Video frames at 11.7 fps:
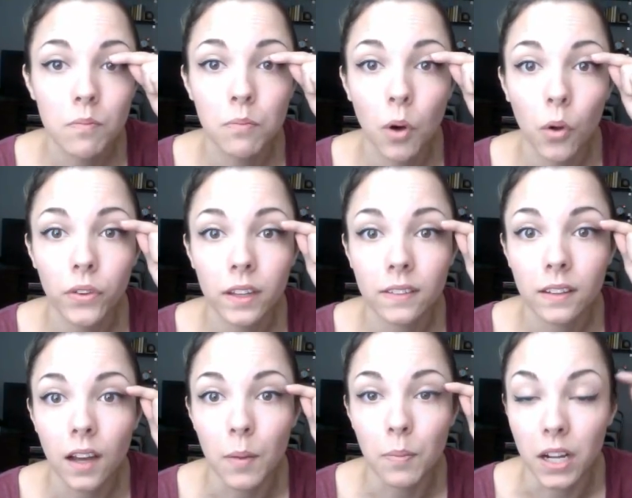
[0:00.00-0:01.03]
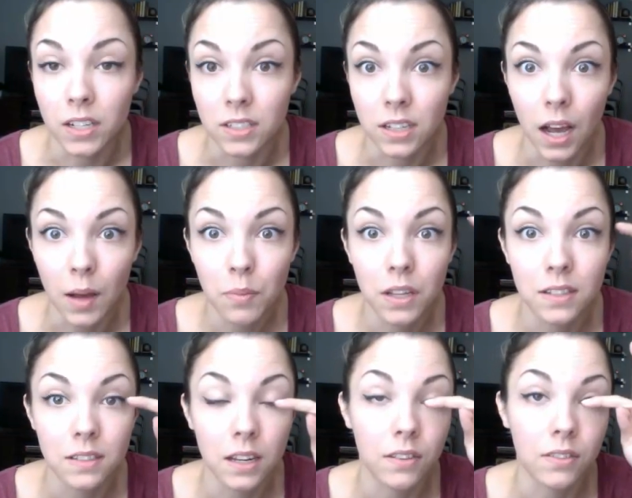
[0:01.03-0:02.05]
boldness up on top
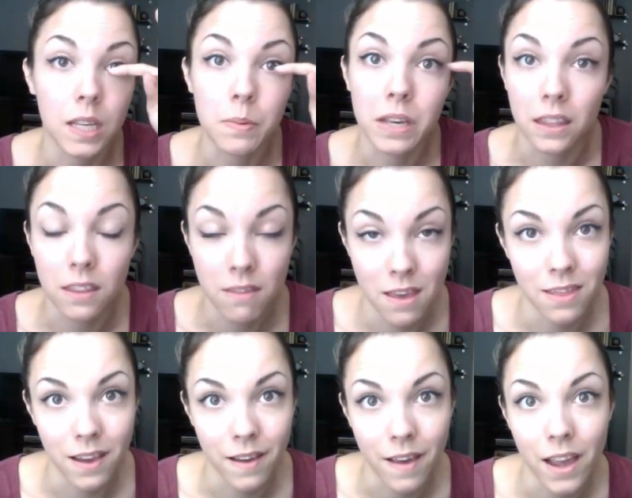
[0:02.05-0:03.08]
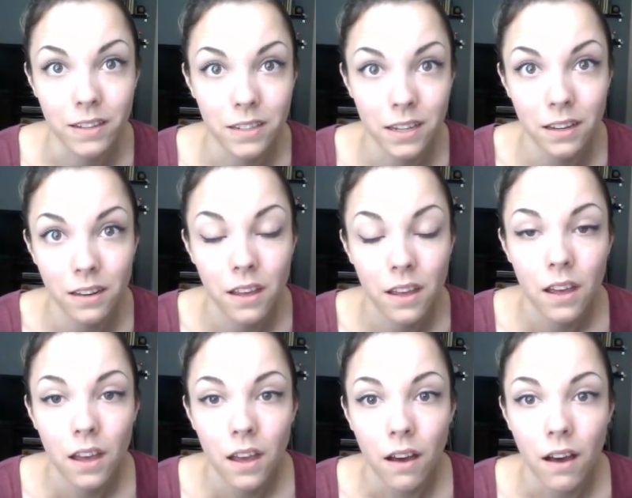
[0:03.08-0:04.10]
instead of keeping it thin like I did.
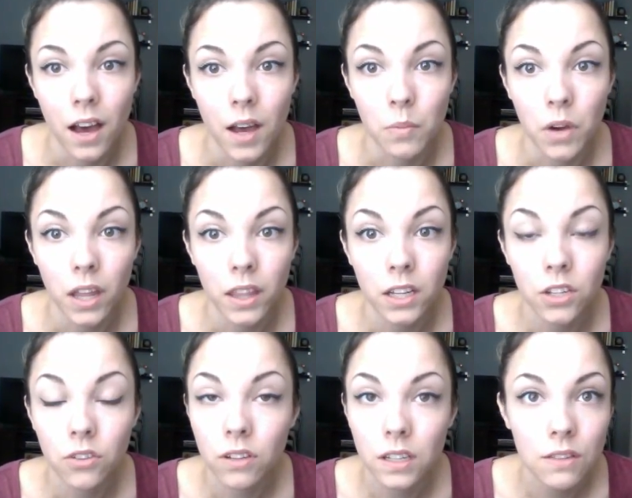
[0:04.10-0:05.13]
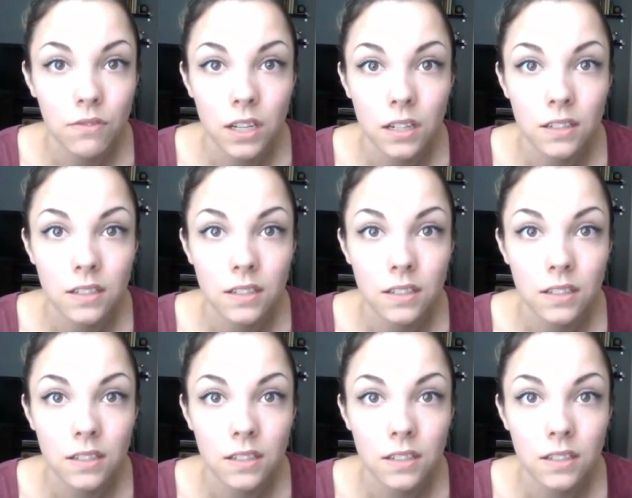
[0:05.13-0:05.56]
And then you can even